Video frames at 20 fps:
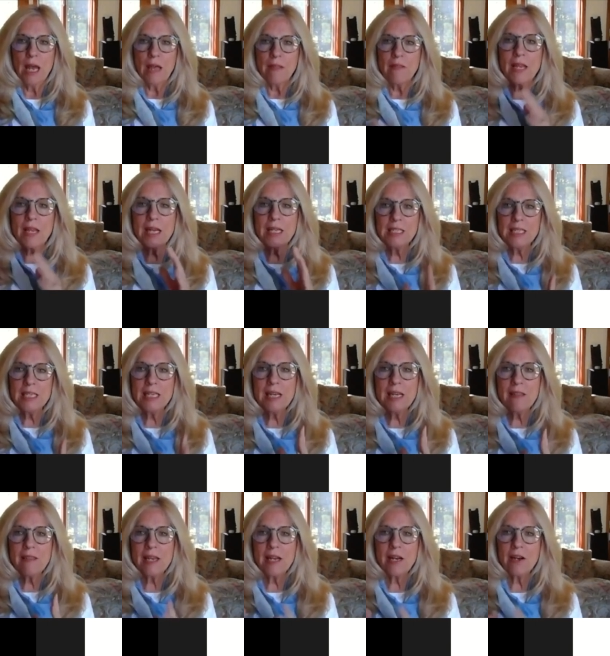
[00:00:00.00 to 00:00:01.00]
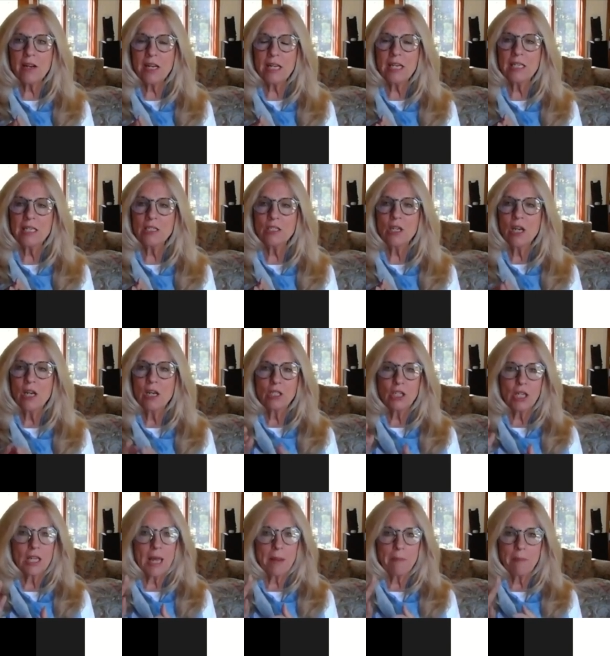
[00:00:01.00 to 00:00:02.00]
And the idea there is
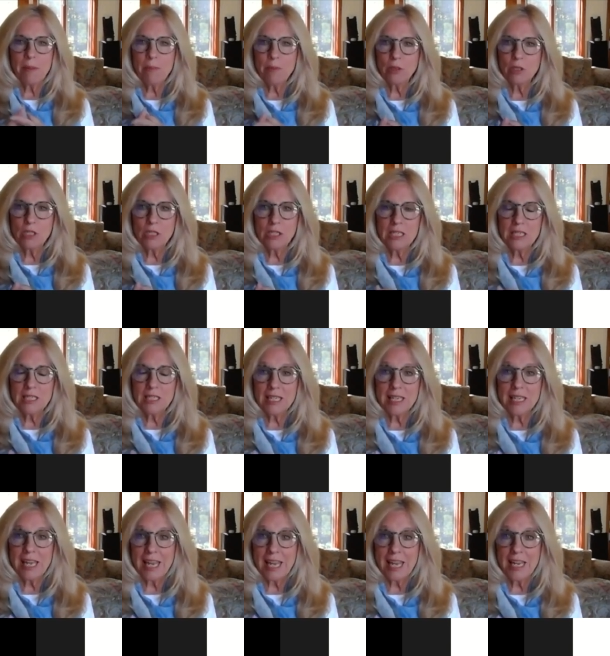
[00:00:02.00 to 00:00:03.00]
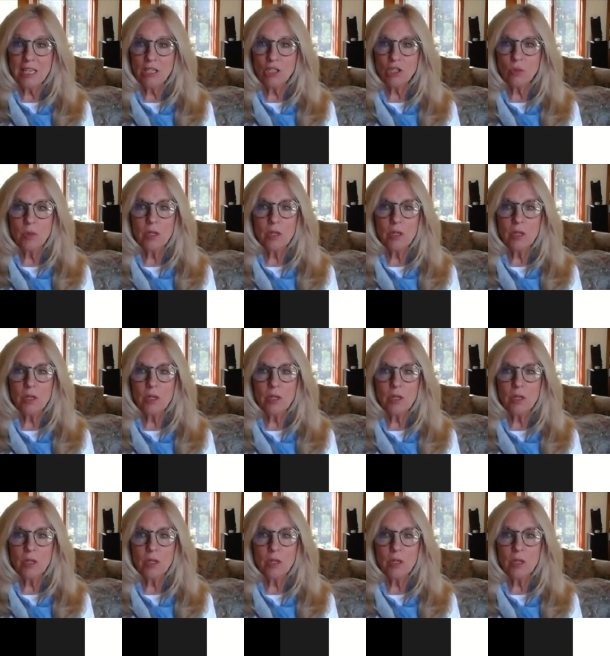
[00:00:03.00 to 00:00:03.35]
to get people to disengage.